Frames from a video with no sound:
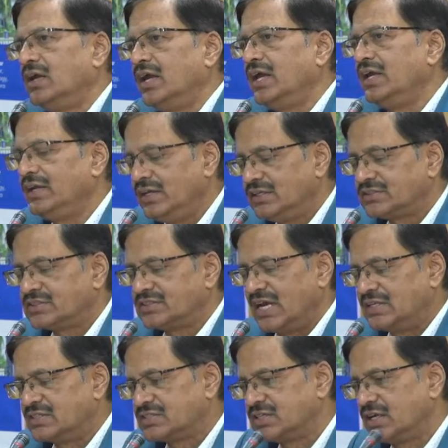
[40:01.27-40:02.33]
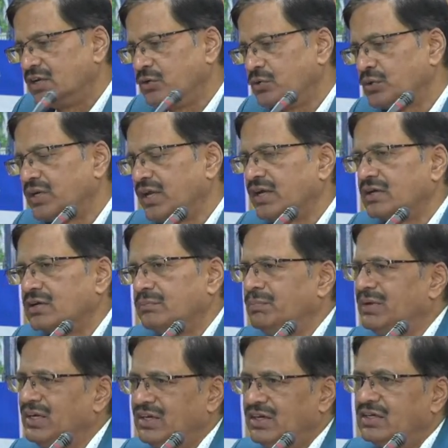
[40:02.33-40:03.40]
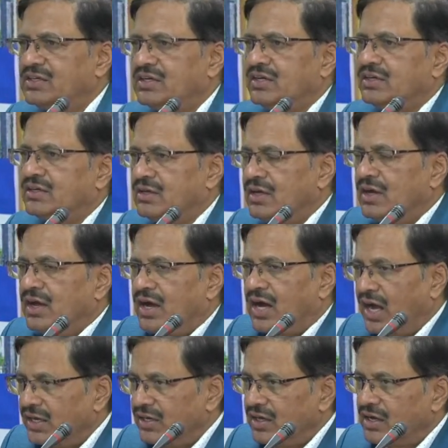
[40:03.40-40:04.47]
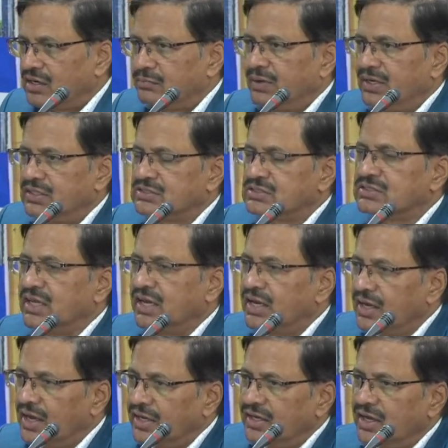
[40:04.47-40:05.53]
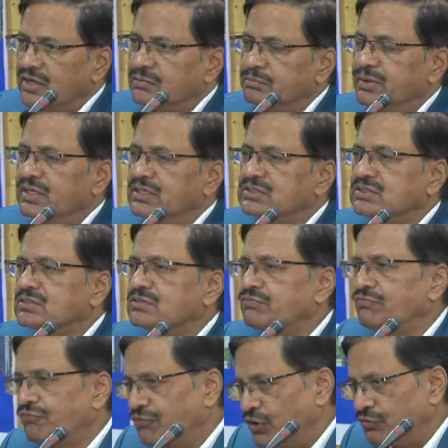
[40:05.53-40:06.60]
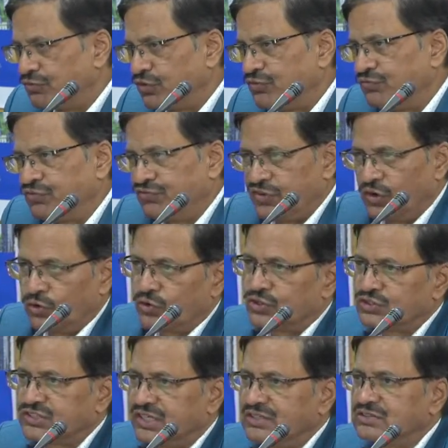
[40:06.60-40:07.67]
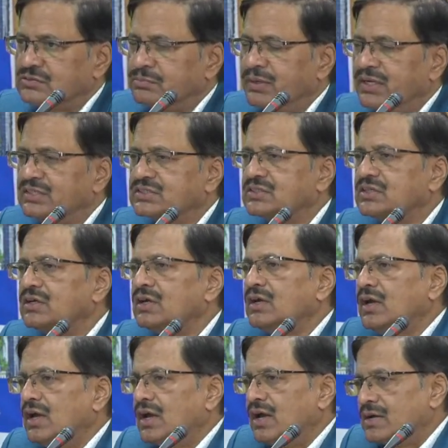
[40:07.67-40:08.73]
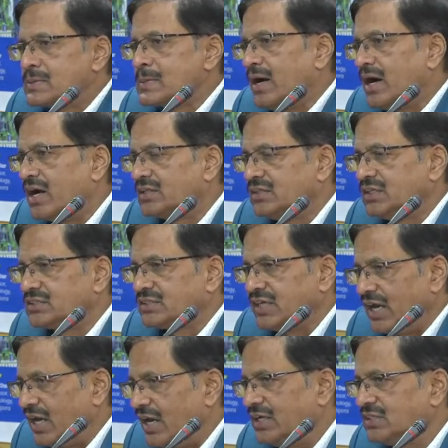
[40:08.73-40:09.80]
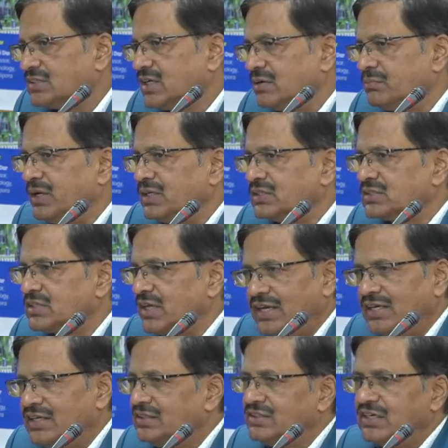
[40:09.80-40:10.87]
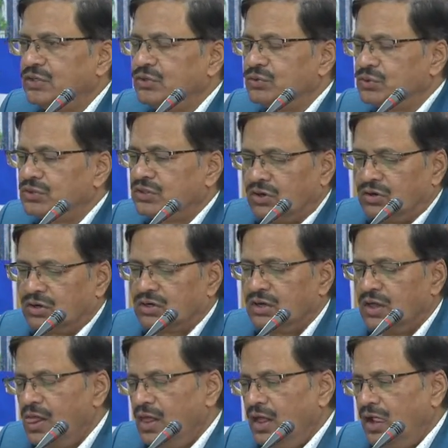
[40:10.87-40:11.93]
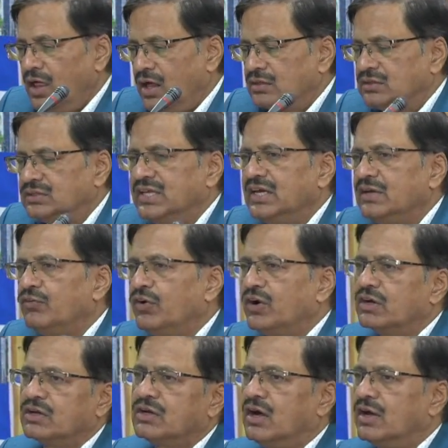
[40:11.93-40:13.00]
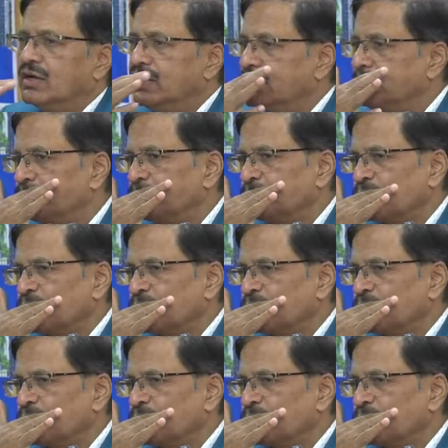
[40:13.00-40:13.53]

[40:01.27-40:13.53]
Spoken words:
any sensor you take, be it a IR based, NIR based, fluorescence based, or this ELISA based, anything you talk, they work on a